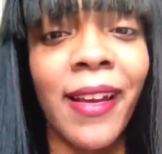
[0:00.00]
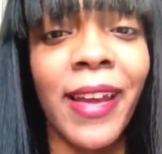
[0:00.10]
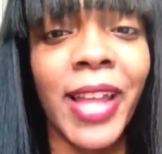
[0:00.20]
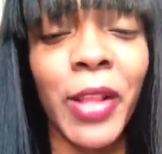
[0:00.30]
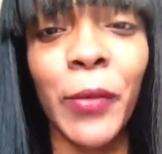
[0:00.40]

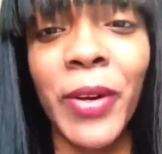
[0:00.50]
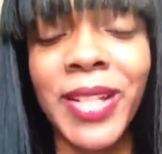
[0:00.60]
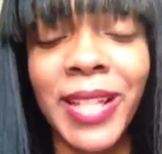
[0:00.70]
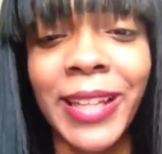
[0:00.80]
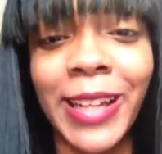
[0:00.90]
and the
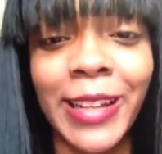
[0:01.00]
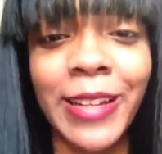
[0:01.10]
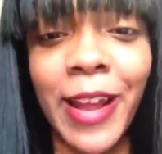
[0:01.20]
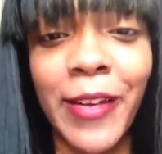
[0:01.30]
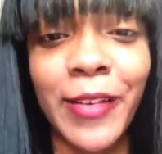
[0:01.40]
worst thing they can
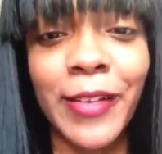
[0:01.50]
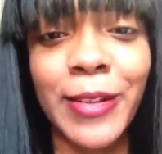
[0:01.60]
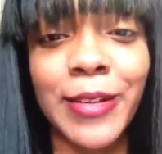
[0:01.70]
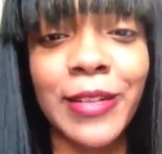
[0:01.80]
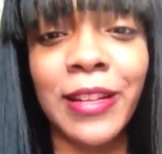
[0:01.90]
tell you
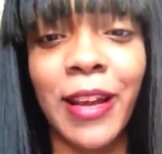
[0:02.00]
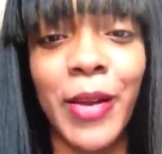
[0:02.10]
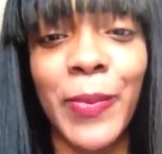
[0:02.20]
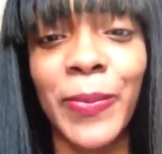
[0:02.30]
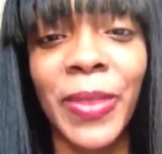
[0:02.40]
is,
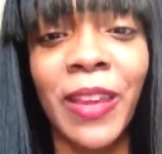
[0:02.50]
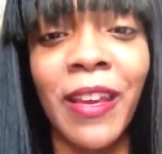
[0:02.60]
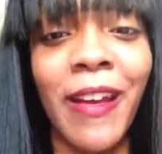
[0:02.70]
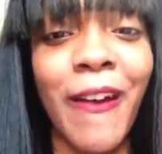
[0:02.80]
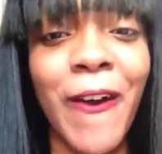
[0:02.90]
oh,
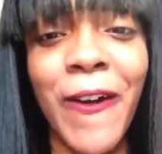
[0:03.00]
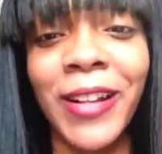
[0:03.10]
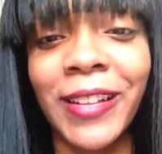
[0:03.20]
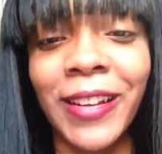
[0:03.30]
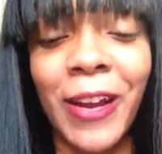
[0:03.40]

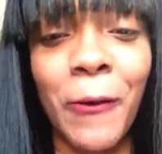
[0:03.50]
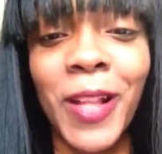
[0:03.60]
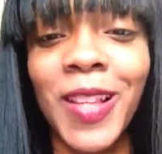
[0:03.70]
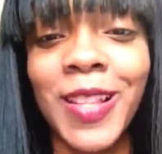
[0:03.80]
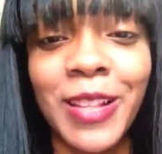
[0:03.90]
I think I
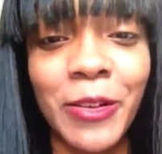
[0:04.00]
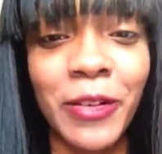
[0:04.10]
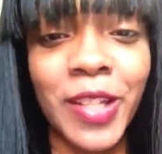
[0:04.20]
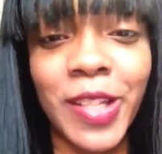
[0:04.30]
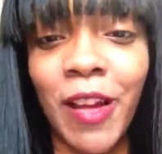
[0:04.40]
want to see
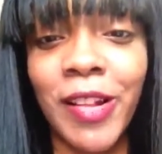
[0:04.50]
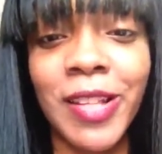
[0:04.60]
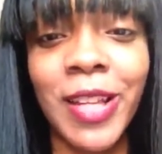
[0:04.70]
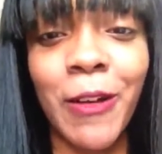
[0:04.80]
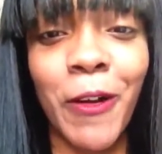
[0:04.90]
or start
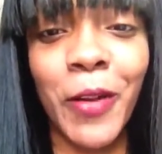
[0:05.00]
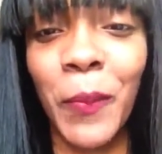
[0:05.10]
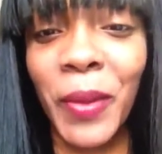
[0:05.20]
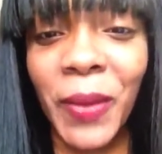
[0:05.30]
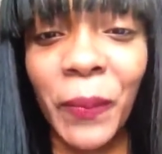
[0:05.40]
seeing other
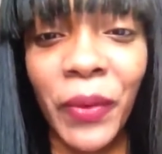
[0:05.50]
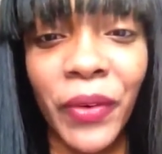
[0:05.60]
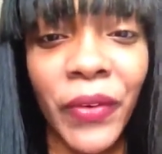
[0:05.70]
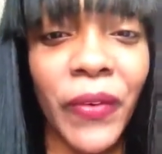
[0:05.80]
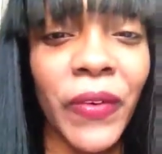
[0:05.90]

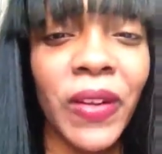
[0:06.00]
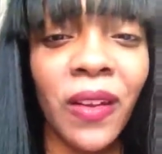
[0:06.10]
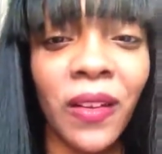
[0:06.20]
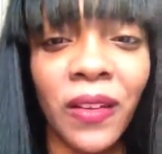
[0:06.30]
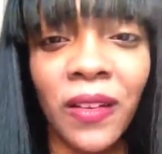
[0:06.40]
people,
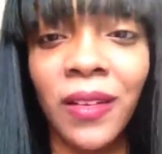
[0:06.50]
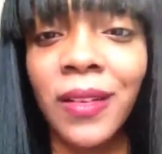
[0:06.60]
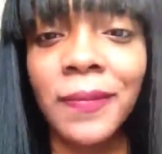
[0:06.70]
and